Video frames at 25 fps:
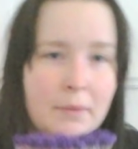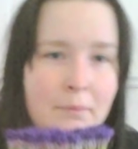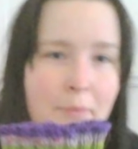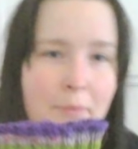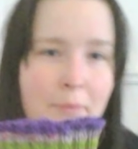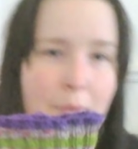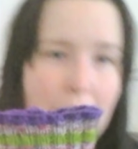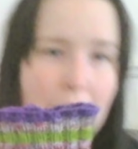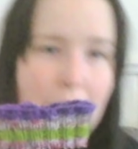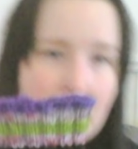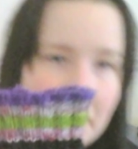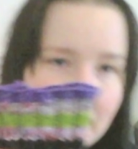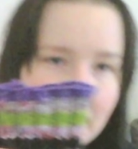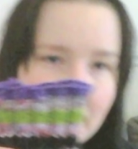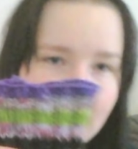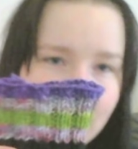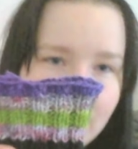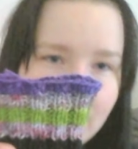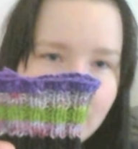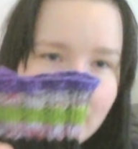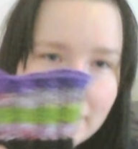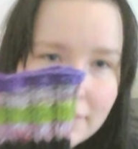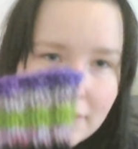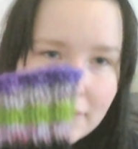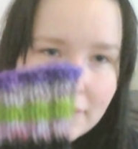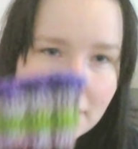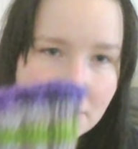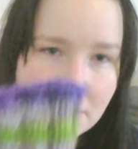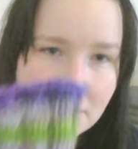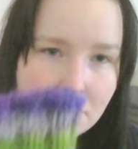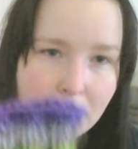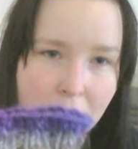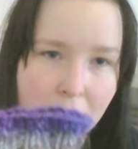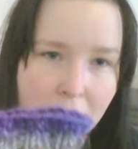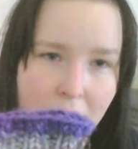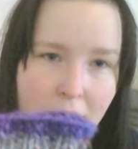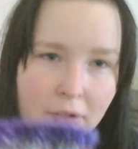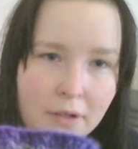but I think this
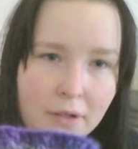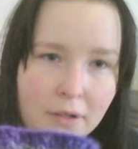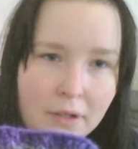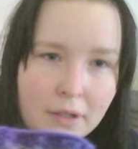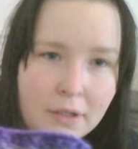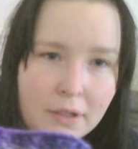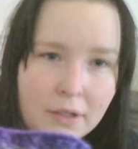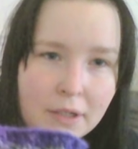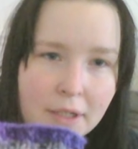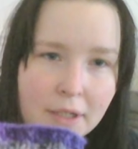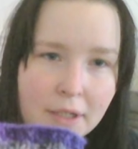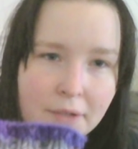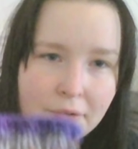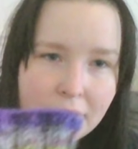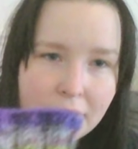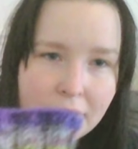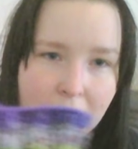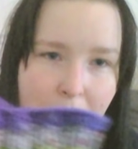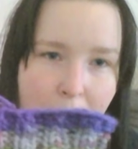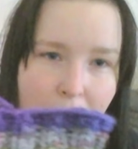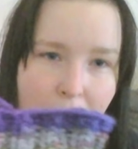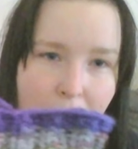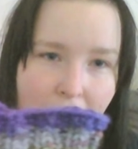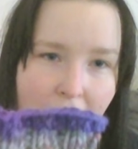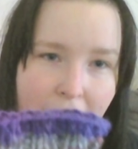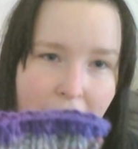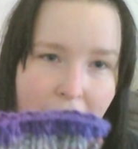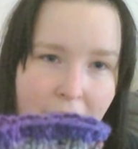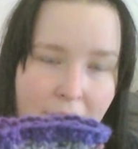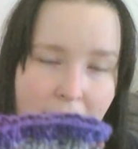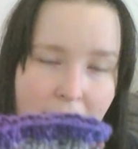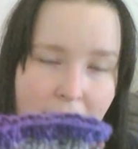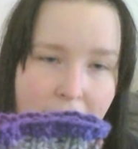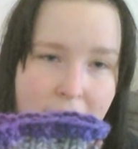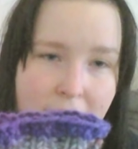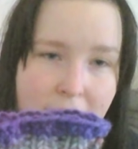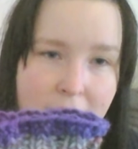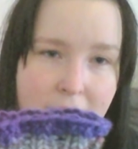one ended up really
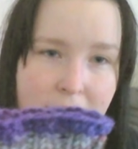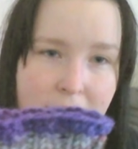nice.